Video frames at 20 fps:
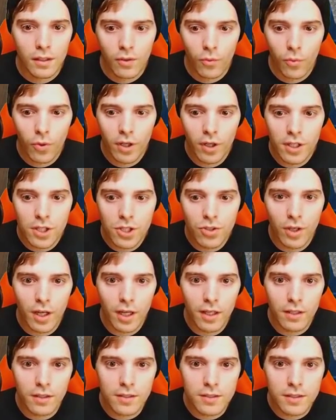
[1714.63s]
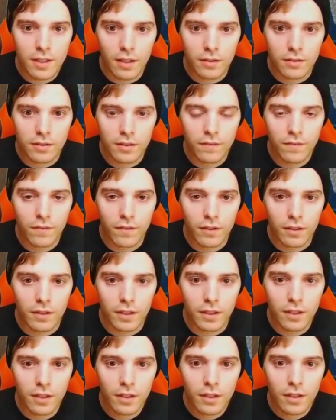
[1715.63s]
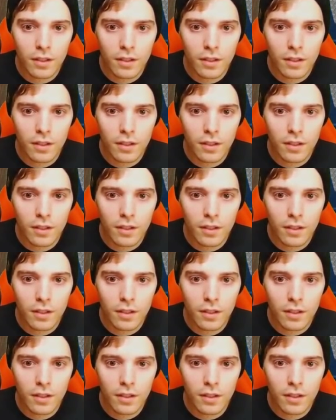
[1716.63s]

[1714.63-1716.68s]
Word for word: We're gonna try this out differently.